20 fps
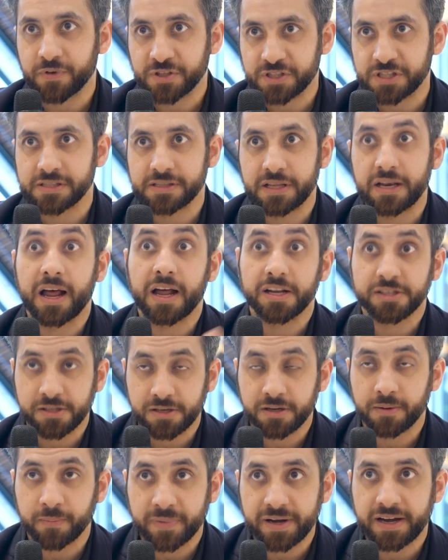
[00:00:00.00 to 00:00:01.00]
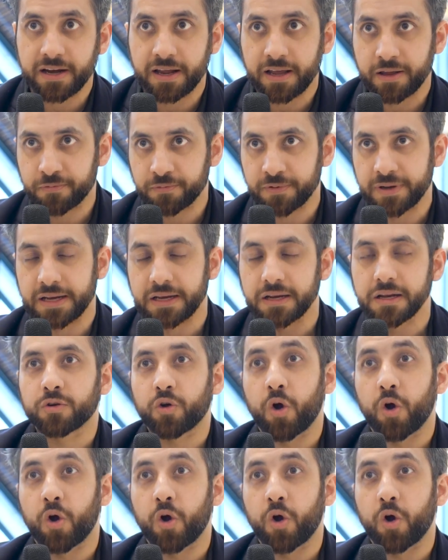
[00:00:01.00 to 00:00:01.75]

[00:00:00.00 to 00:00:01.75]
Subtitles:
which is the larger umbrella, I feel.